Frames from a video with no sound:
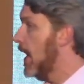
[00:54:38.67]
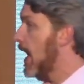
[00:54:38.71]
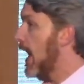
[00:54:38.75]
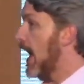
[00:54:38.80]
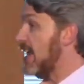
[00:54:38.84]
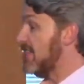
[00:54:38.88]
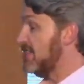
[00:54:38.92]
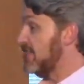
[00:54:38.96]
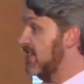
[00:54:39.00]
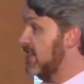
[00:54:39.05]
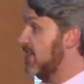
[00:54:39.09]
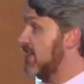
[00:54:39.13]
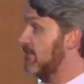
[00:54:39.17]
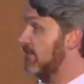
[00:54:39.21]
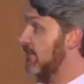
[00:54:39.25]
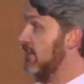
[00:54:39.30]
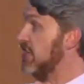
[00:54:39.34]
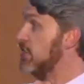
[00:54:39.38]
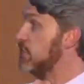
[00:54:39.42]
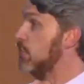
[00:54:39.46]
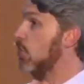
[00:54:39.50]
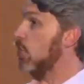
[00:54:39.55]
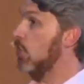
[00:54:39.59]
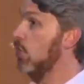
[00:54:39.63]
As an
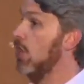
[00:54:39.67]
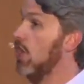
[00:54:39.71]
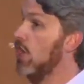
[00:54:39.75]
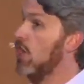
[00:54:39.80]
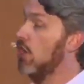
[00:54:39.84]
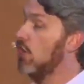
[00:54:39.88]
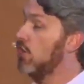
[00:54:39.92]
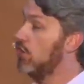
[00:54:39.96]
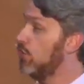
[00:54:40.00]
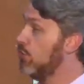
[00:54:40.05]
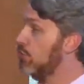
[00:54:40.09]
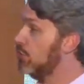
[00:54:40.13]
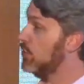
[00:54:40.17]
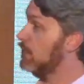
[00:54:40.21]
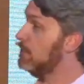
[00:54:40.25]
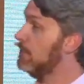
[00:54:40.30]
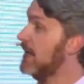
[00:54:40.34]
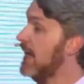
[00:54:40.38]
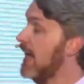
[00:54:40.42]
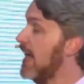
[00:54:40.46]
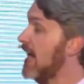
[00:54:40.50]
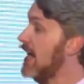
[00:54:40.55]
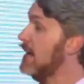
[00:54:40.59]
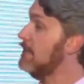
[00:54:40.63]
individual, you should
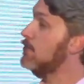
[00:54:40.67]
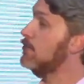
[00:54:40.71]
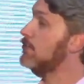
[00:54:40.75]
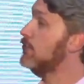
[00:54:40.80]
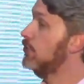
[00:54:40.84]
be able to